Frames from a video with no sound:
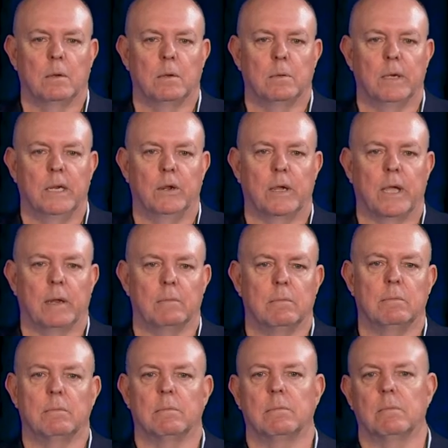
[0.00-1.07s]
We look at
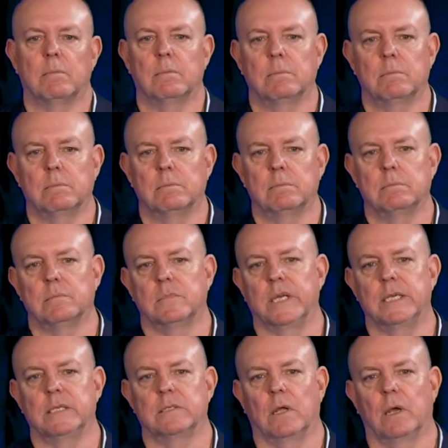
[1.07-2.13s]

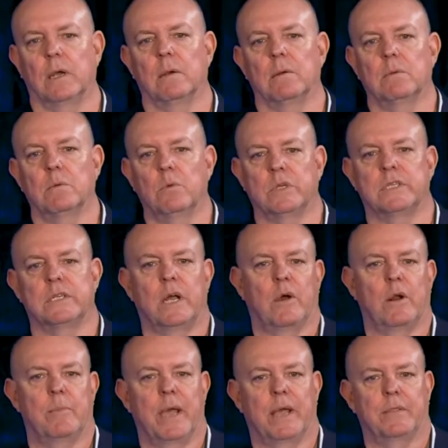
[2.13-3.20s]
things like what's
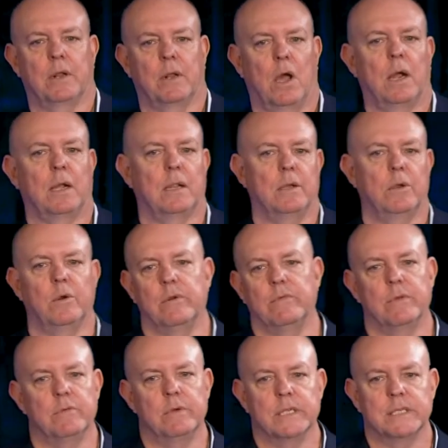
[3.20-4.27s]
known about the likelihood of
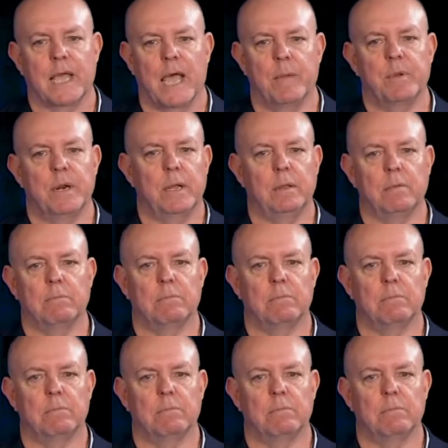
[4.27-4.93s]
the risk happening.